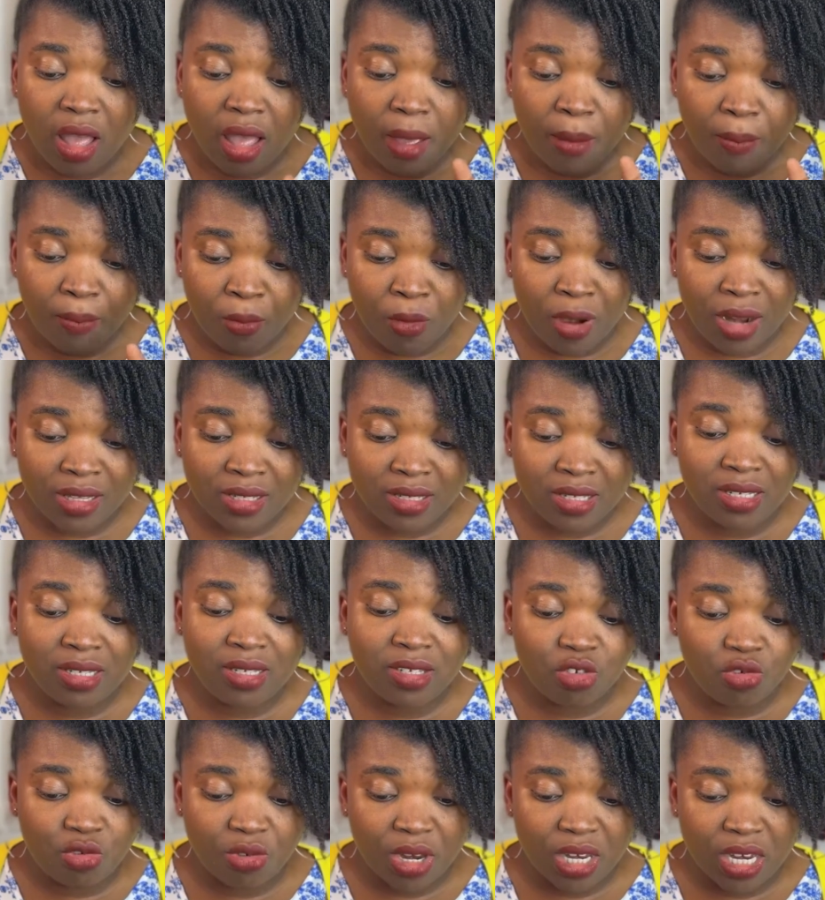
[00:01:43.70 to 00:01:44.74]
practice
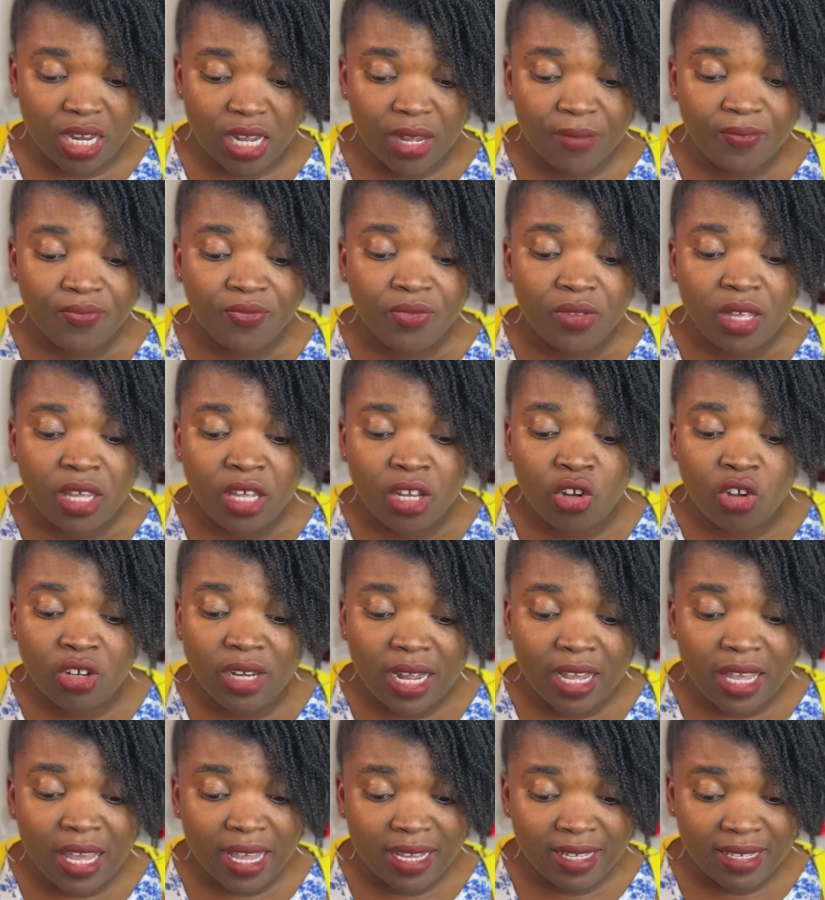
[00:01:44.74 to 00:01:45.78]
trainee, in other
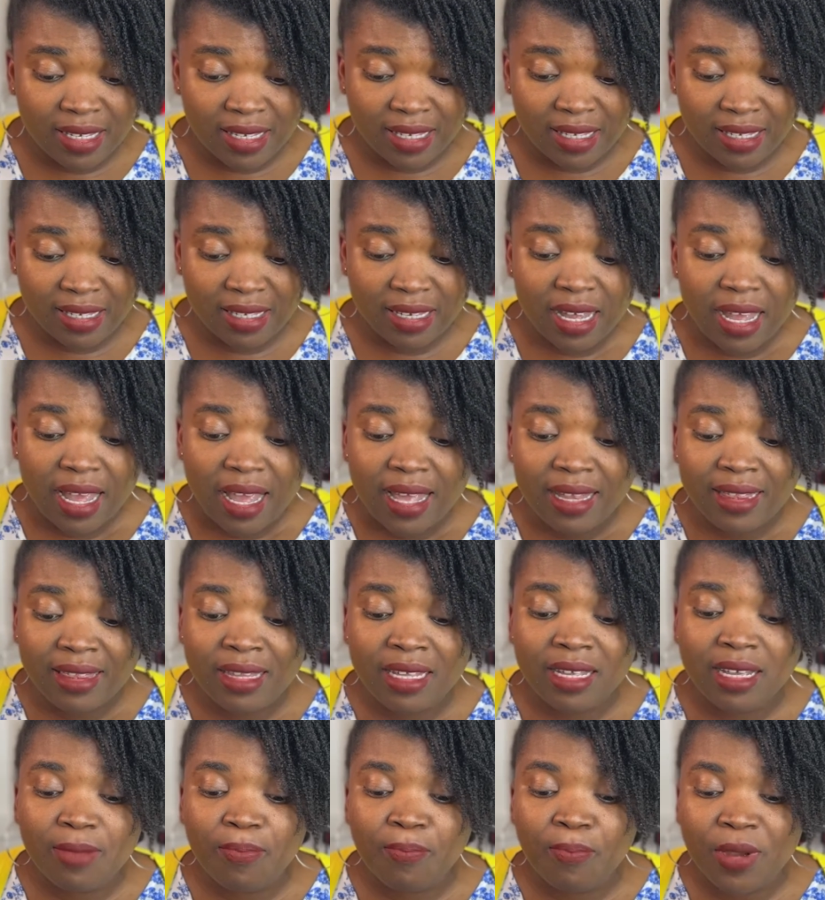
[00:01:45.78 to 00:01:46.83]
cases,
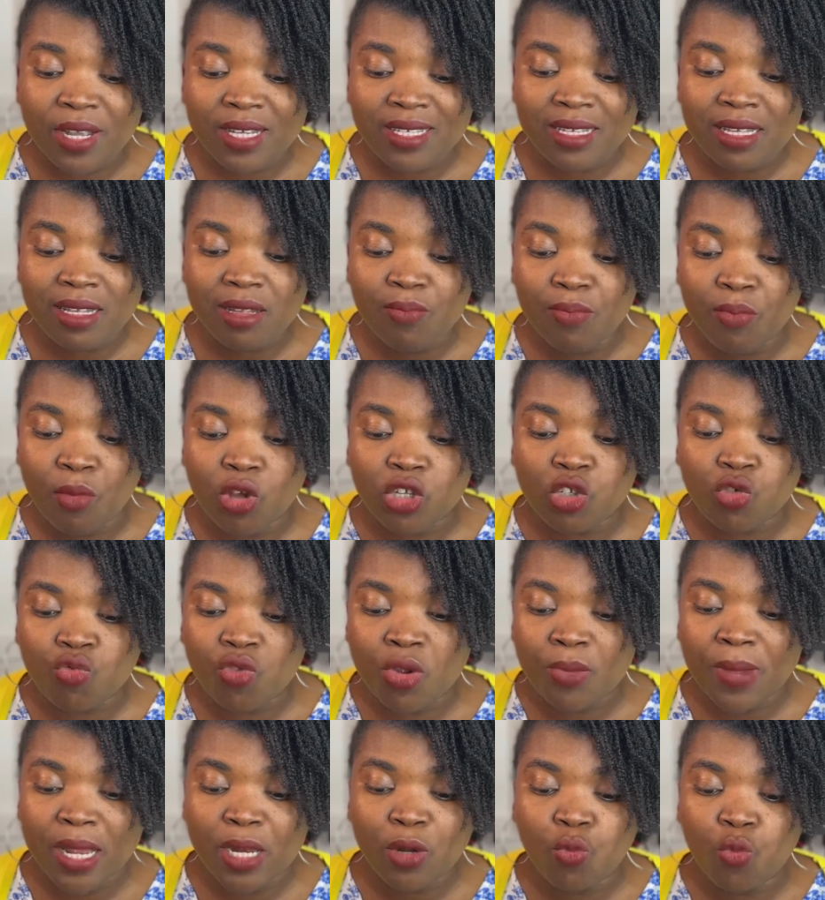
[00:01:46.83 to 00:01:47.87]
the person must
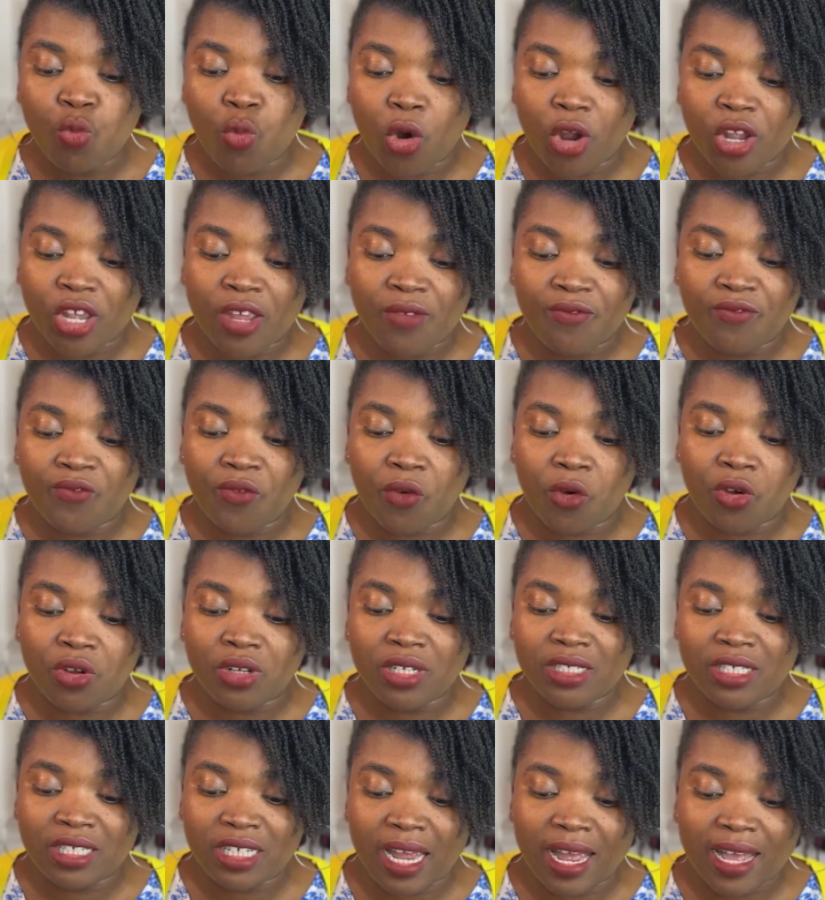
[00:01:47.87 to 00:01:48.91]
remain working for
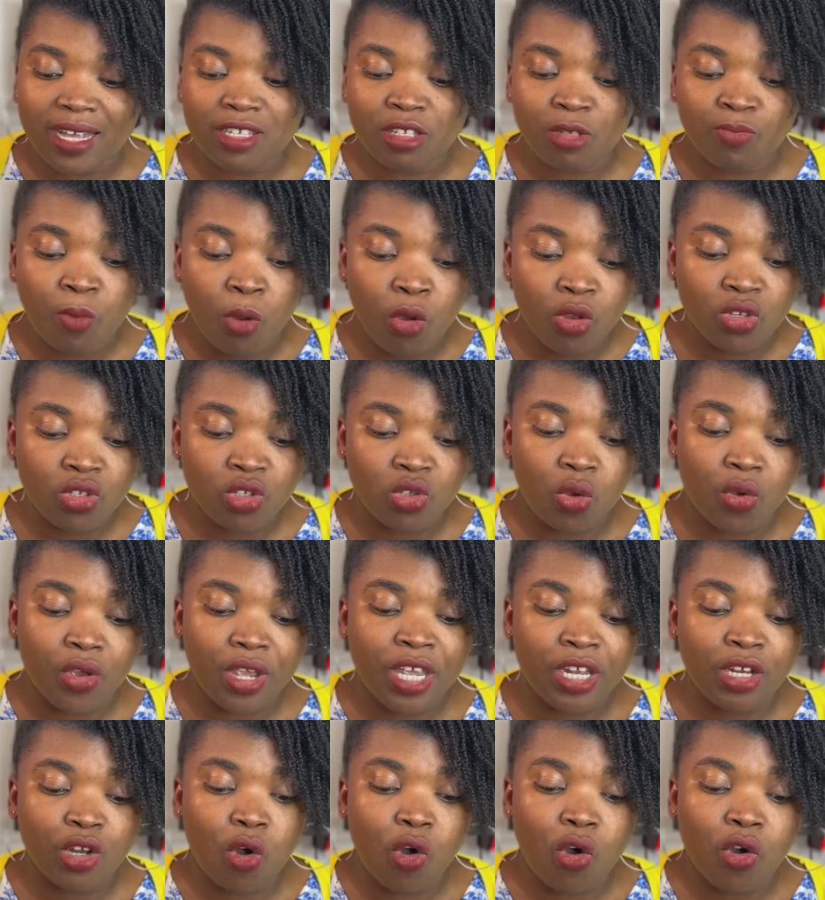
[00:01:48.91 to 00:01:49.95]
their sponsor
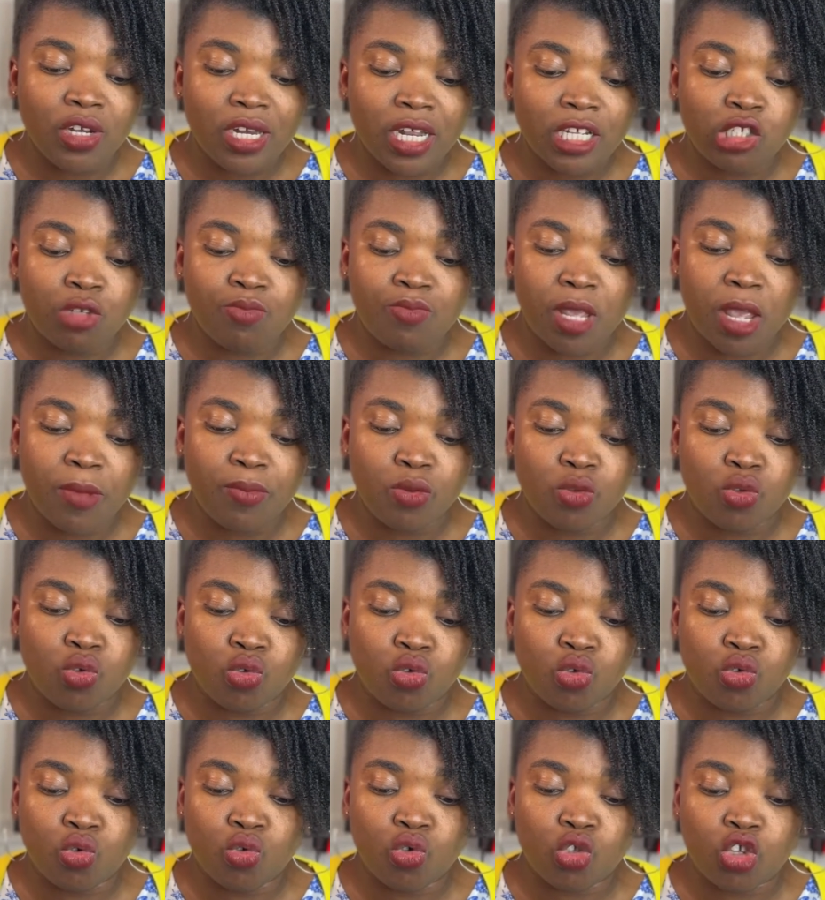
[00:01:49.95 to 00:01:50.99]
in order to be able to
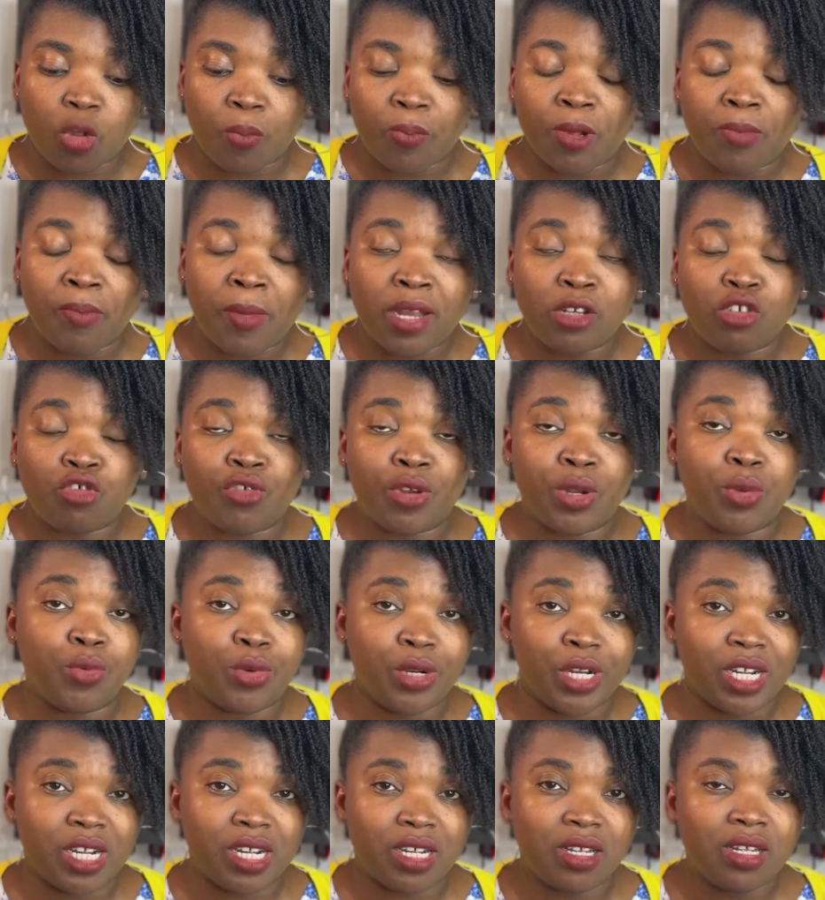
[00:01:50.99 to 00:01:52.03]
do supplementary
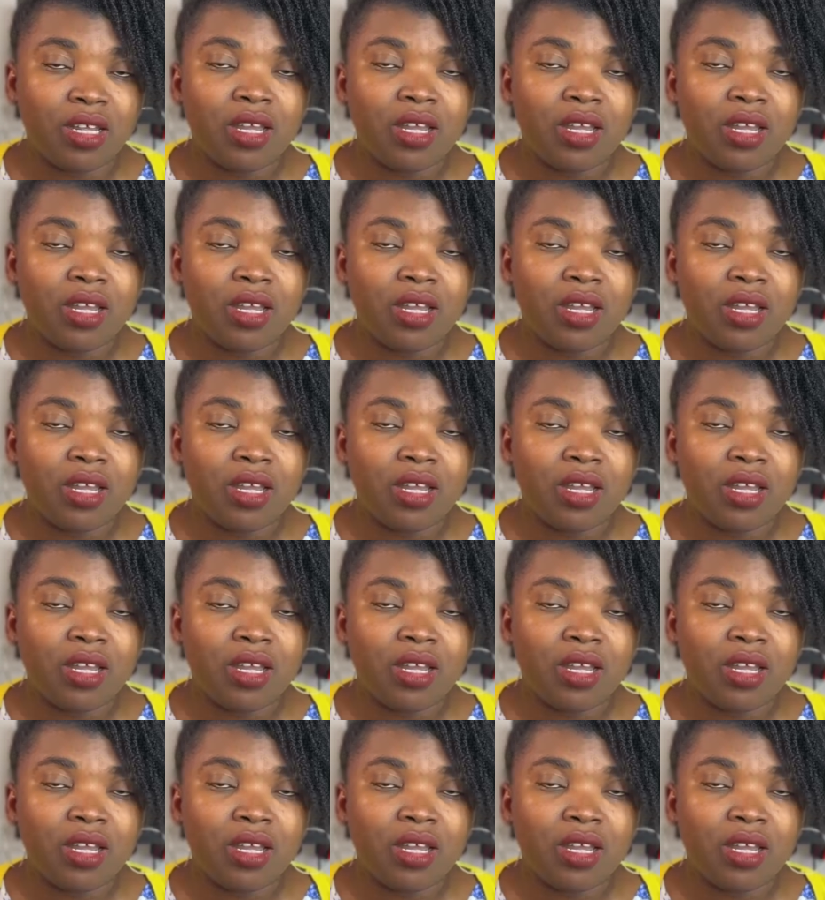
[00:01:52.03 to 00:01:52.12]
work.